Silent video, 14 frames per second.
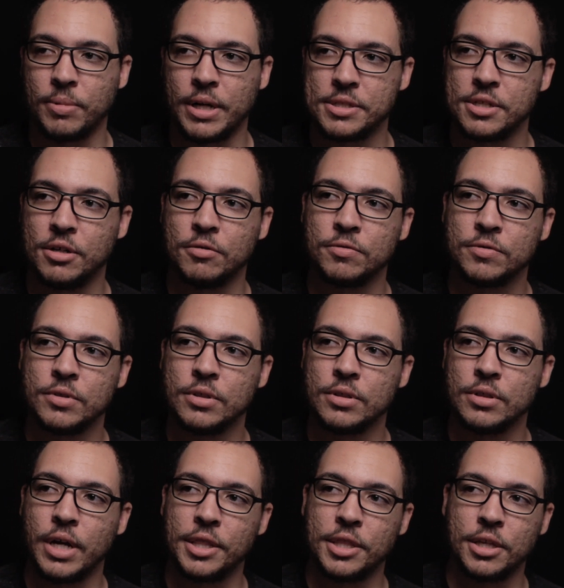by itself.
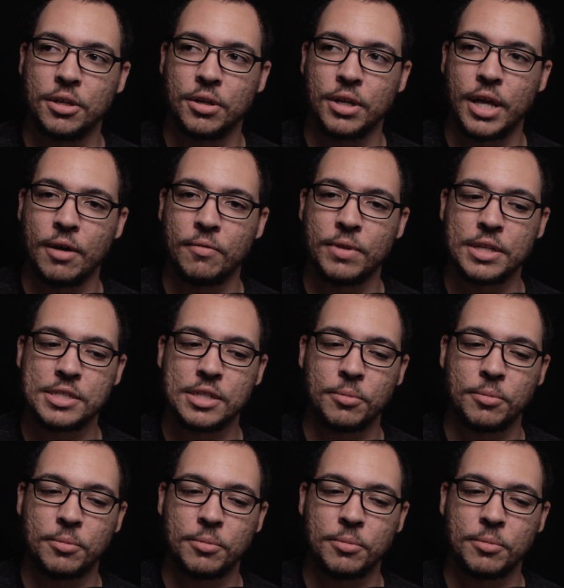I think you could have that same